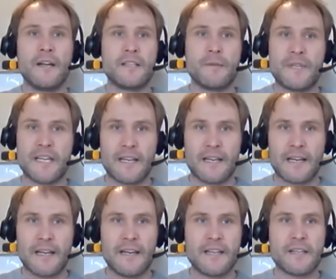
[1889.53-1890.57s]
to particular
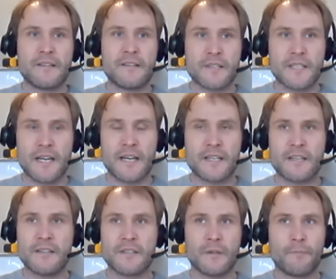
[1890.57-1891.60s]
clinicians or
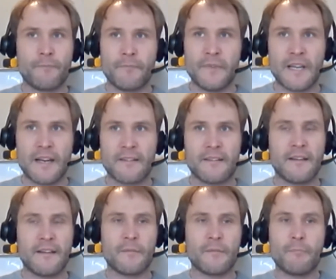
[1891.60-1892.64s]
surgeons or
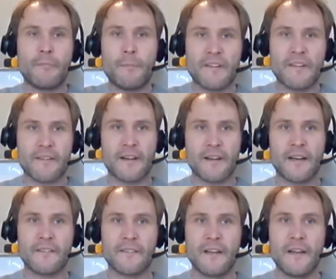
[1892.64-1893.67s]
nurses, members of
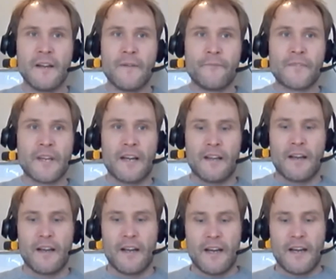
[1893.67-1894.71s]
staff.
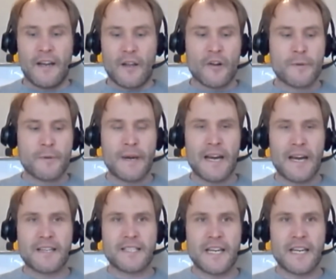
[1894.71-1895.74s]
You know, the hospital being able
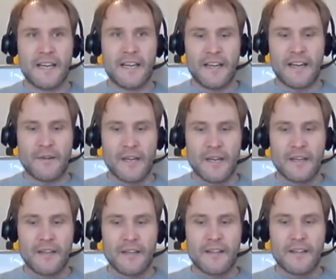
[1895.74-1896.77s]
to see, you know,
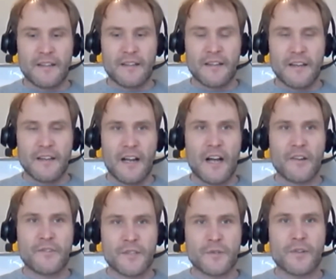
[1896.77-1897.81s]

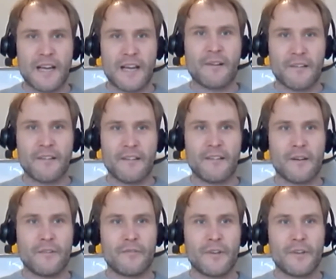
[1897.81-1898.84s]
hundreds or thousands
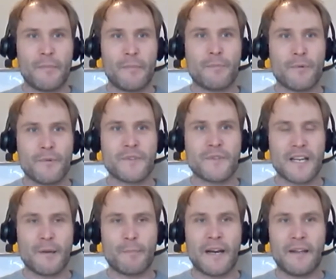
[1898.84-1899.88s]
of people
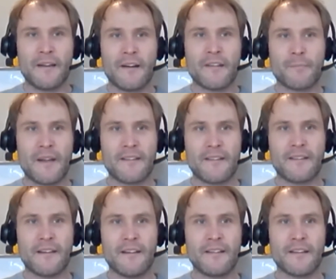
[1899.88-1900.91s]
sending back nice
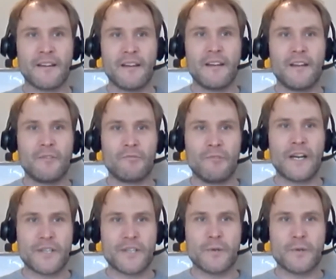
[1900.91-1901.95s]
messages,
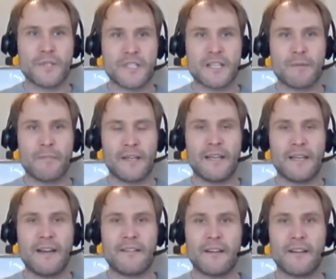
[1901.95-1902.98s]
reassures them that
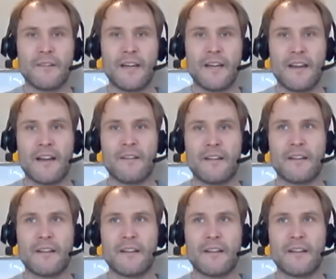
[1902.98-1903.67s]
it's you know,